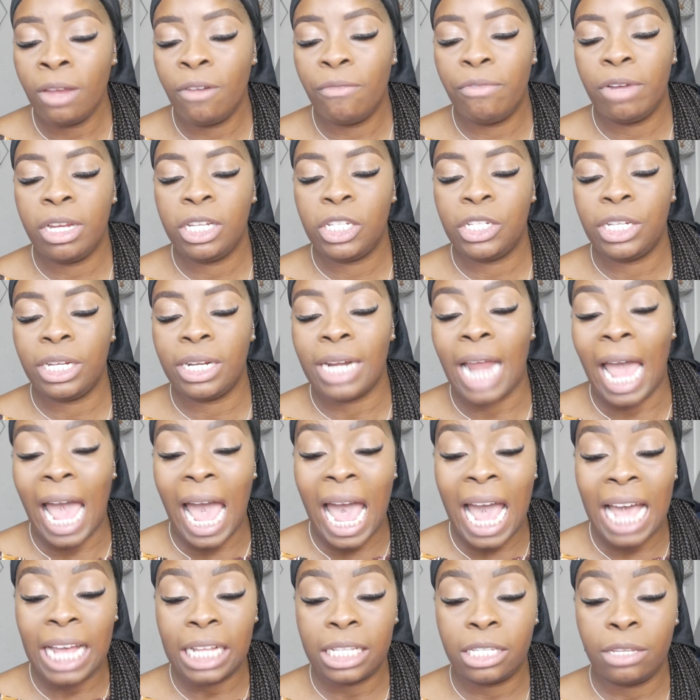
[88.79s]
Featuring
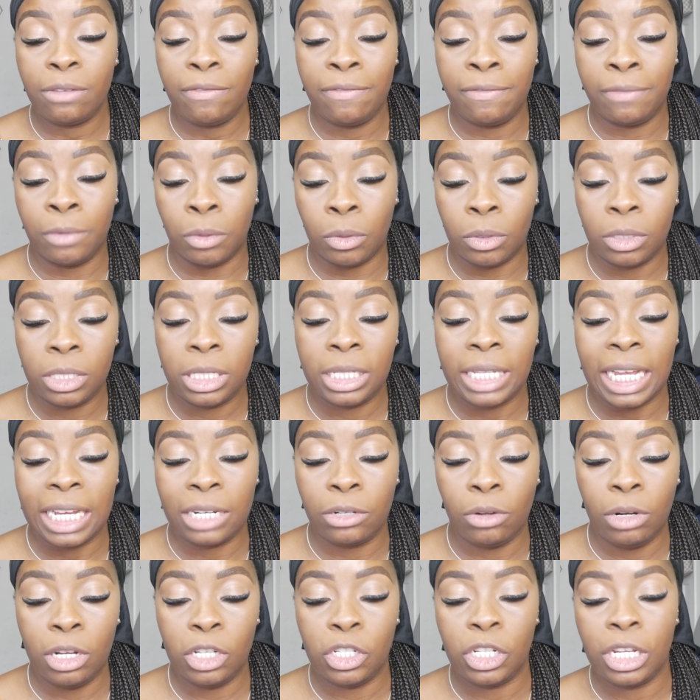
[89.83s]
active force
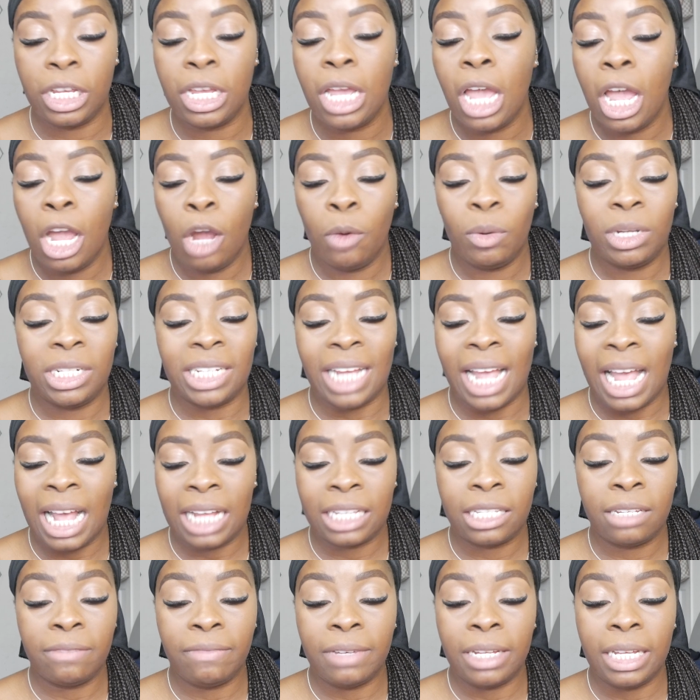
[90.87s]
technology, which
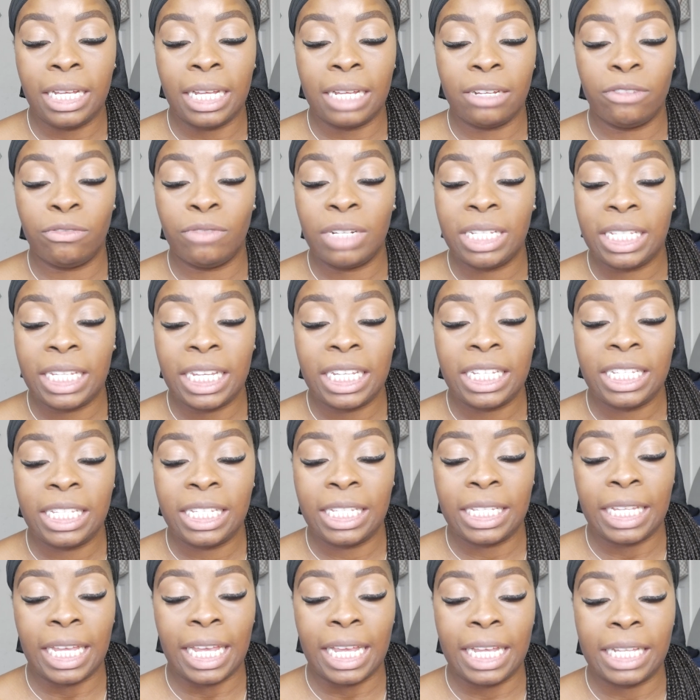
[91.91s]
actively
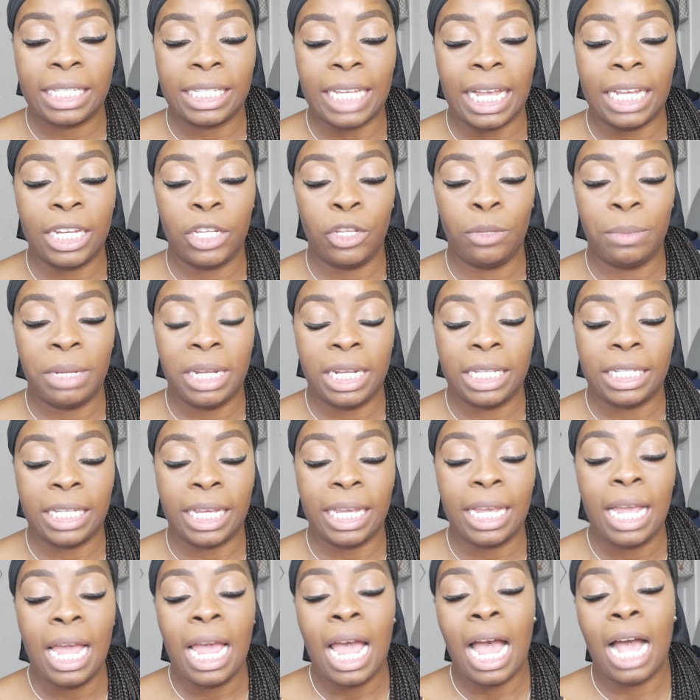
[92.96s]
resists heat and
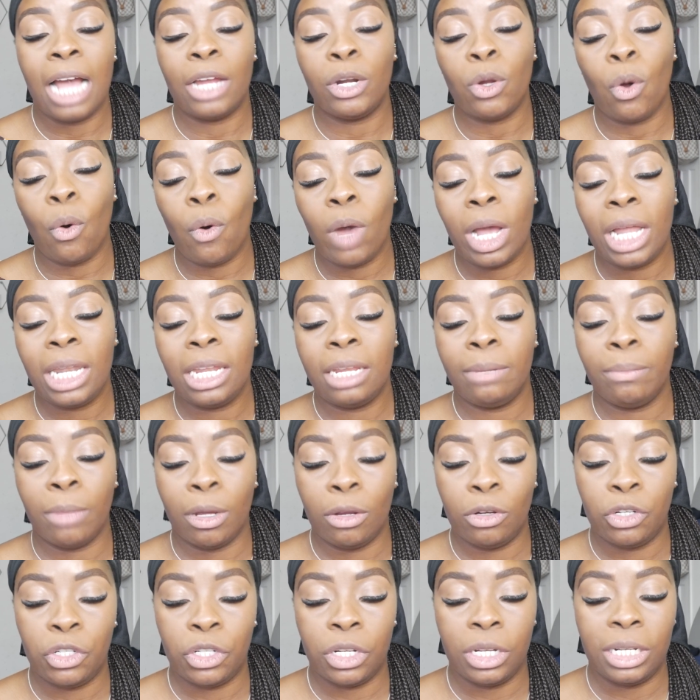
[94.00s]
humidity and oil and
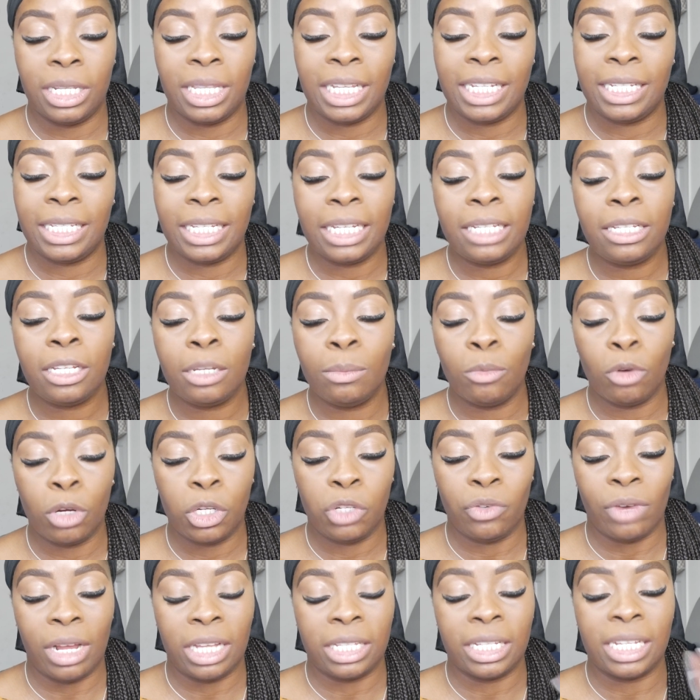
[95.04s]
motion, this tinted
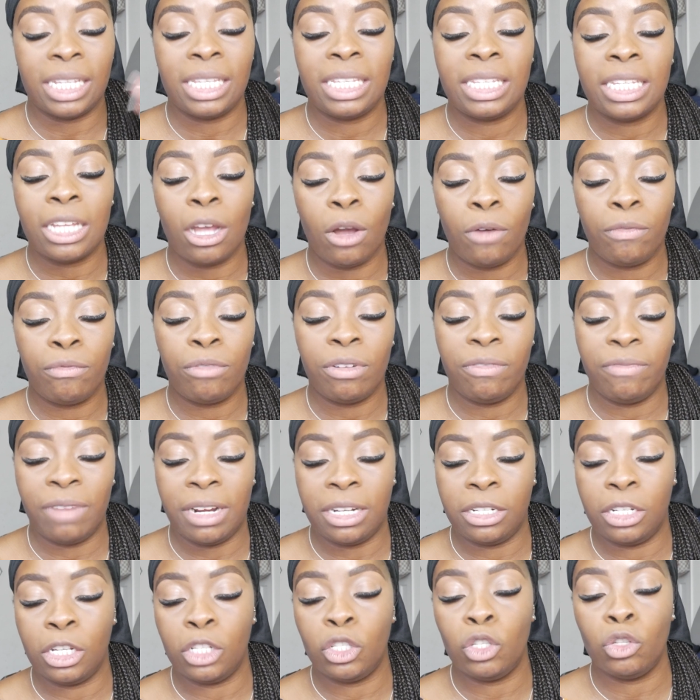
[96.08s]
moisturizer
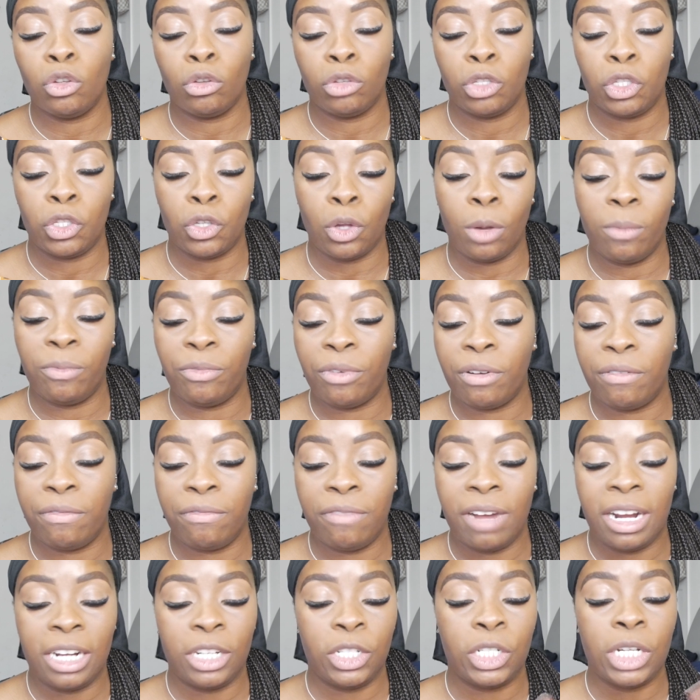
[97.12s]
self-refreshes non-stop for a
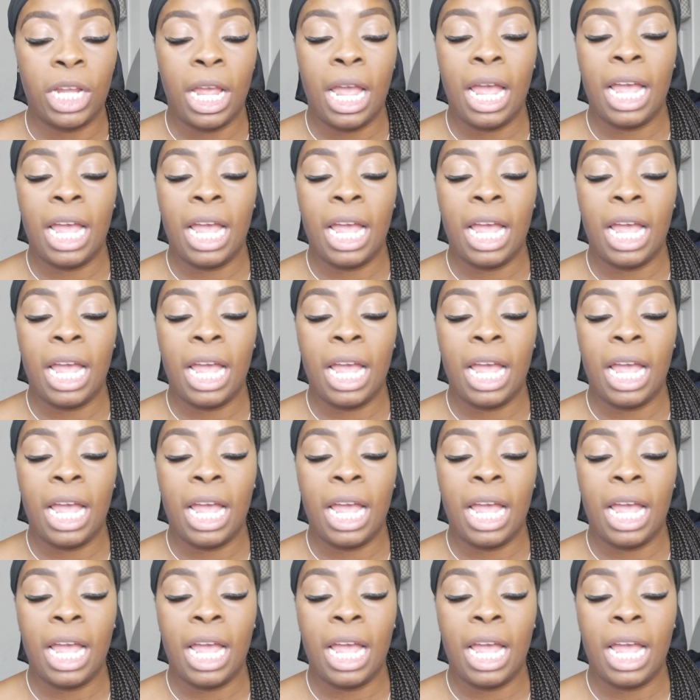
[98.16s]
fresh,